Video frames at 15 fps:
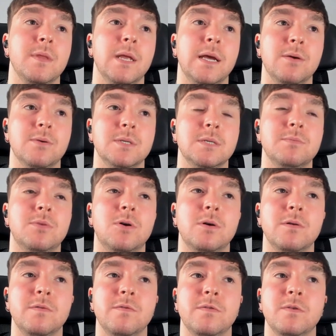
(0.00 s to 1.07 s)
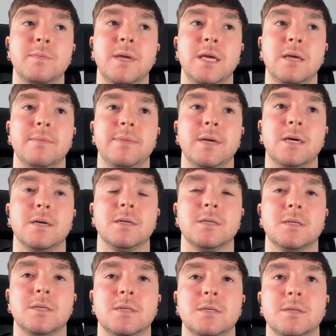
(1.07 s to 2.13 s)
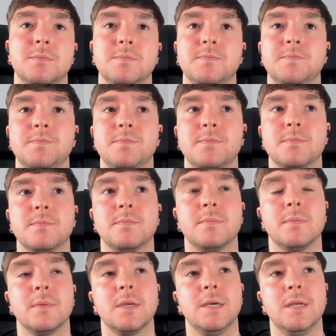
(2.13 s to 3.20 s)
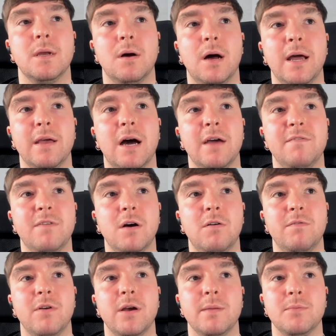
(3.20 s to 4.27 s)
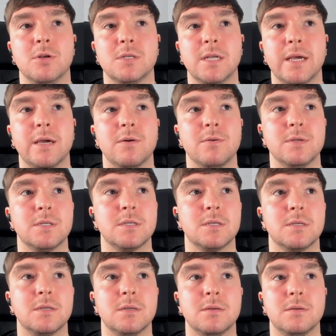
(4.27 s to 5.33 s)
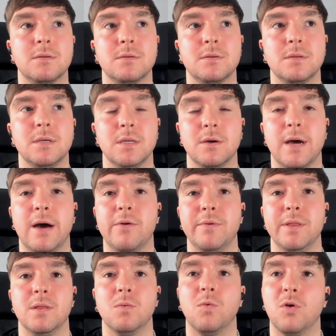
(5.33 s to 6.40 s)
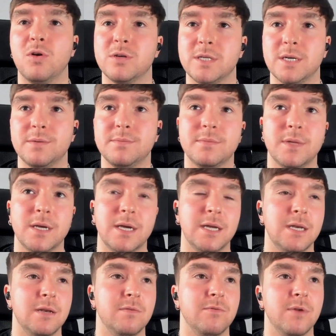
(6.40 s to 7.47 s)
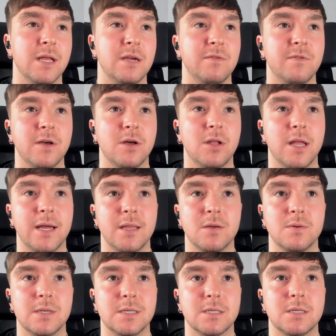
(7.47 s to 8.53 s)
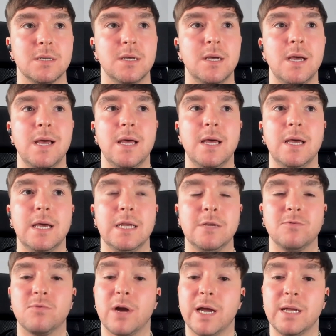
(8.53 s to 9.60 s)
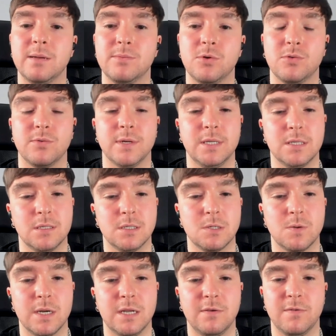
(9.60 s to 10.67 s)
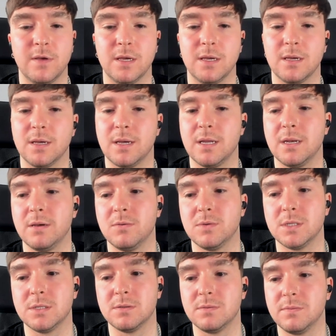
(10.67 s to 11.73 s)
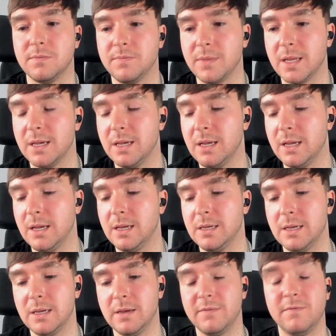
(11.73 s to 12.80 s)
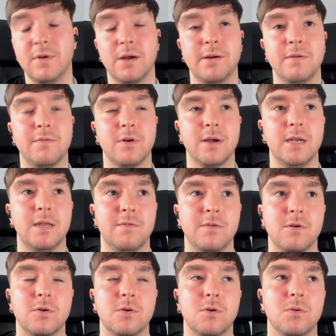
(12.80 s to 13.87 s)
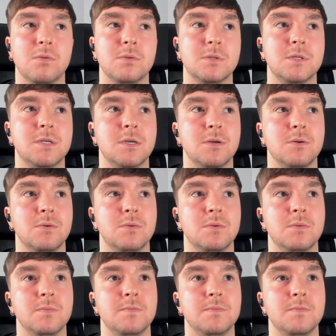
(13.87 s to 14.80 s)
It was important for me because, you know, I, I felt very much like I was, you know, out in the water. Like I didn't really feel like there was any rhyme or reason to anything. And it was very, very difficult to,